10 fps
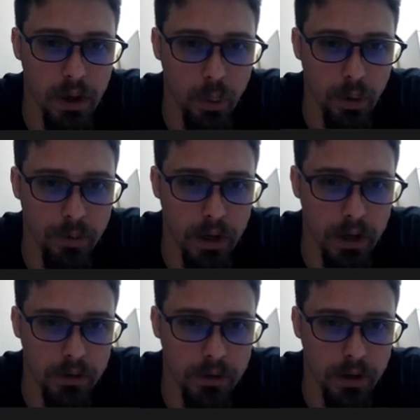We've
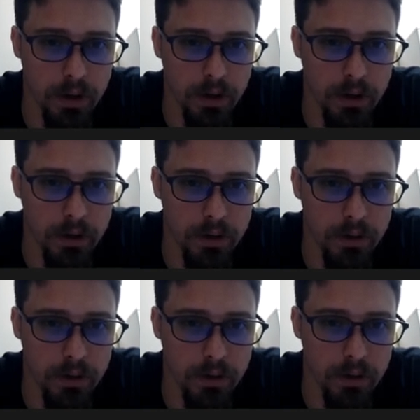got
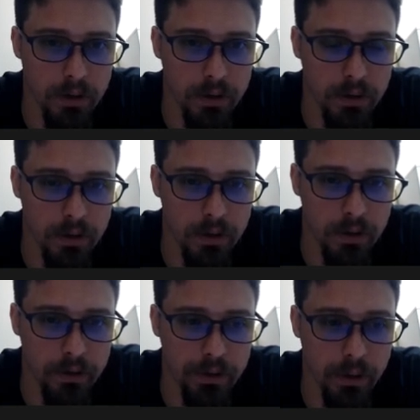
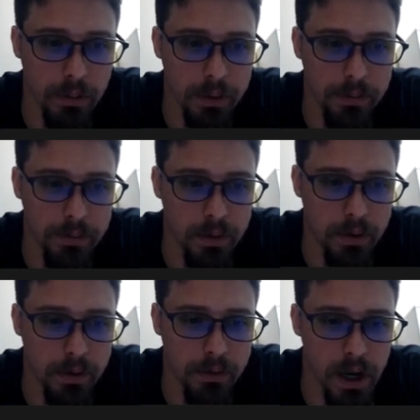
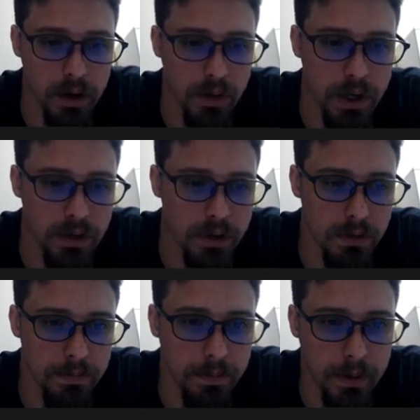0.4 evaluation.